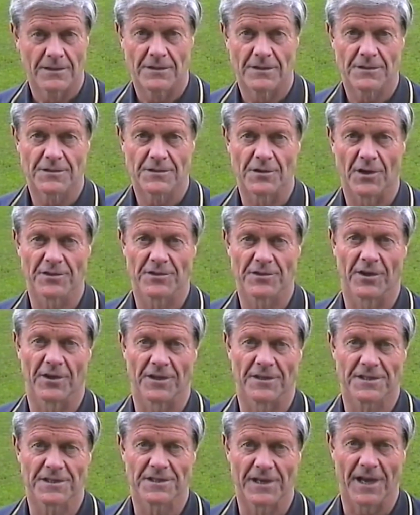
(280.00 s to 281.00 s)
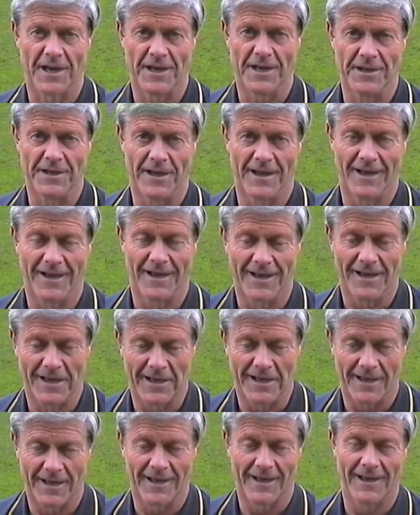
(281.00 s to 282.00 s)
Sos, I can say uh,
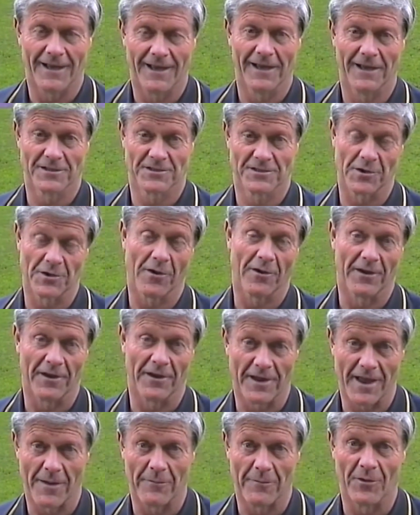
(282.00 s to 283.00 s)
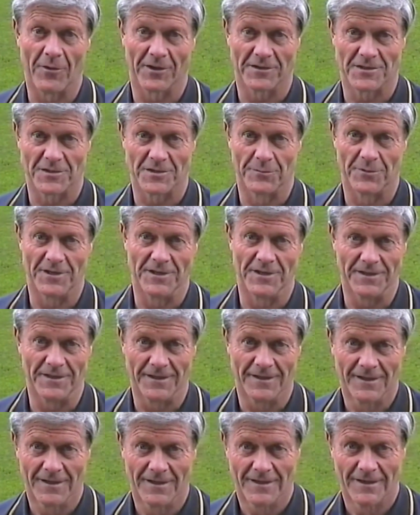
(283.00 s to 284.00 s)
how sorry I am not to be
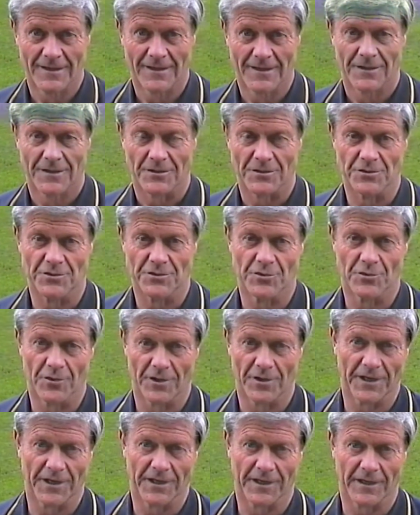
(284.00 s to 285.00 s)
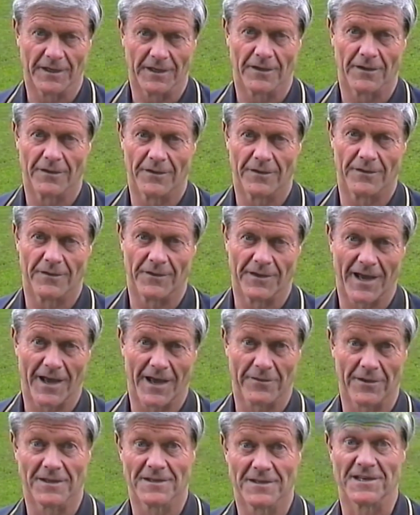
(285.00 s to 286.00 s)
joining the
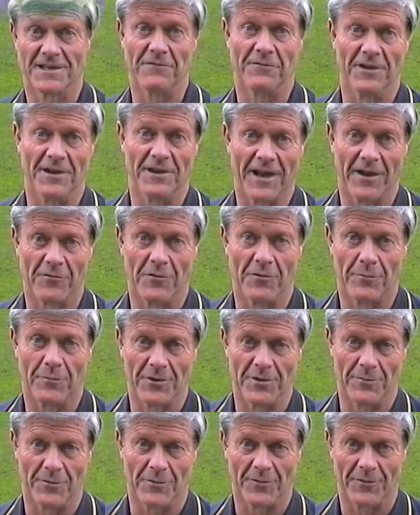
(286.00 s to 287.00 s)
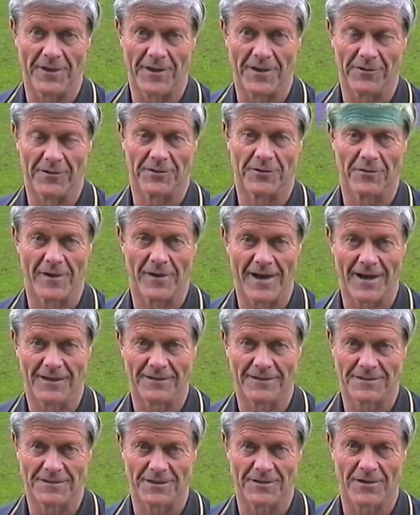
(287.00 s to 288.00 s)
other 1,700 people there at
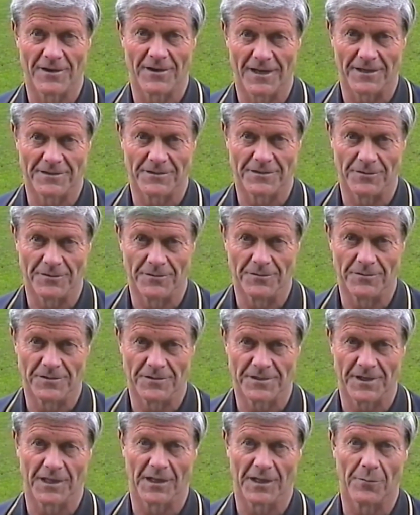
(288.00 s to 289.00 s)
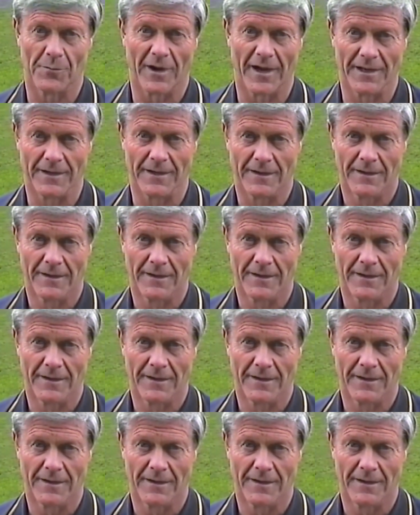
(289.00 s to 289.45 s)
Crown tonight to celebrate